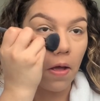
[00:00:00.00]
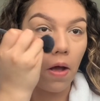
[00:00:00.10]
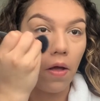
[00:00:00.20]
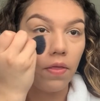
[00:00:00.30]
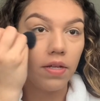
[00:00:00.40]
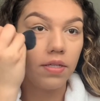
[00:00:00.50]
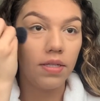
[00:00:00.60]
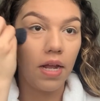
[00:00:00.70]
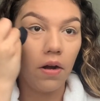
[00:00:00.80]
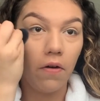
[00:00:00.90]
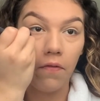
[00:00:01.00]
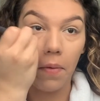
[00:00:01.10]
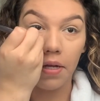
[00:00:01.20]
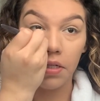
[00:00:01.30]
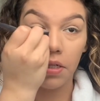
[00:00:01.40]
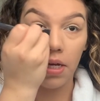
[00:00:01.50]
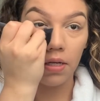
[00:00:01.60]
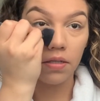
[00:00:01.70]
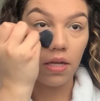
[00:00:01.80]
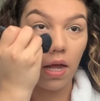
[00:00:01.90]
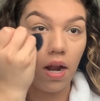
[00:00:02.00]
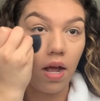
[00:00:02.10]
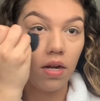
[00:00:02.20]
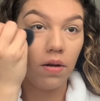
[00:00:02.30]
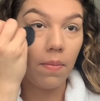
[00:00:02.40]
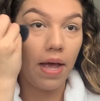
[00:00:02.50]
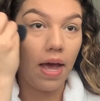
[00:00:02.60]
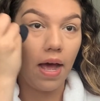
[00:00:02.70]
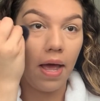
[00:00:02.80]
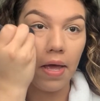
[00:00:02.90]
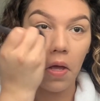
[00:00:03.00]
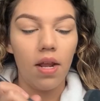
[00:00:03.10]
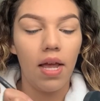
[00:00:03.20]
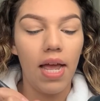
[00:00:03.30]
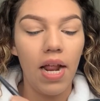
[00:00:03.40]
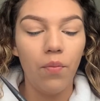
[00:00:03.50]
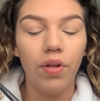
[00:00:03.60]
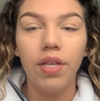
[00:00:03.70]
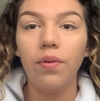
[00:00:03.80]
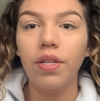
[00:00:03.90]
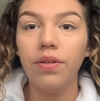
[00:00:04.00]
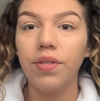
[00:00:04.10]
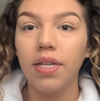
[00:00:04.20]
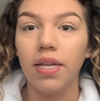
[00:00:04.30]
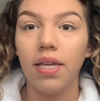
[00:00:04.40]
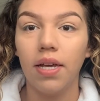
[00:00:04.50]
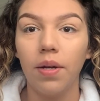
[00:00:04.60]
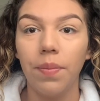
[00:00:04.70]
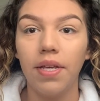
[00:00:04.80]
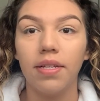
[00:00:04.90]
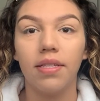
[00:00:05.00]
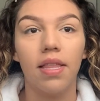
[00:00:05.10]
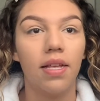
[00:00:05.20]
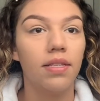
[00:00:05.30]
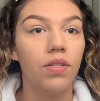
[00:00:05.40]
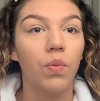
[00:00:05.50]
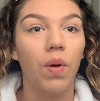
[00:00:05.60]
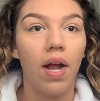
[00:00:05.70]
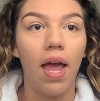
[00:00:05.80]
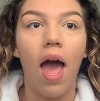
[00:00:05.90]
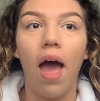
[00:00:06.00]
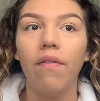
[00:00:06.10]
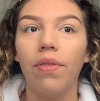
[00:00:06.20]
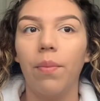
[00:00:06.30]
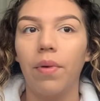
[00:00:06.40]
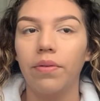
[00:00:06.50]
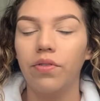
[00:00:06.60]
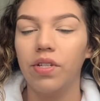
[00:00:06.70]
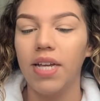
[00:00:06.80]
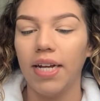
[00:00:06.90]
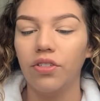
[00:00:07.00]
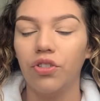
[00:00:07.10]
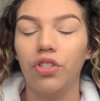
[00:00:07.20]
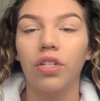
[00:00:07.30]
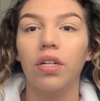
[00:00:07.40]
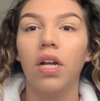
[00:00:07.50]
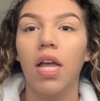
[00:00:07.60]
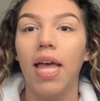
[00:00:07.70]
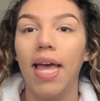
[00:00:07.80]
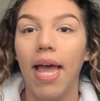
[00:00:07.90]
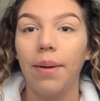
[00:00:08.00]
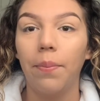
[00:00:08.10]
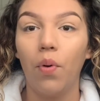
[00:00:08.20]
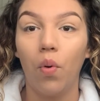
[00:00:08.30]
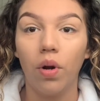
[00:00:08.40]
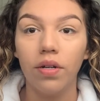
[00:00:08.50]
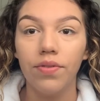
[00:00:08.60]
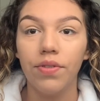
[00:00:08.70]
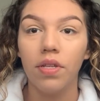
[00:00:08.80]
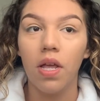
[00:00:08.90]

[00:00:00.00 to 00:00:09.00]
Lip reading: on the center of my cheeks and under my eye. And I'm really only using it here because this is where I have the most texture and pores,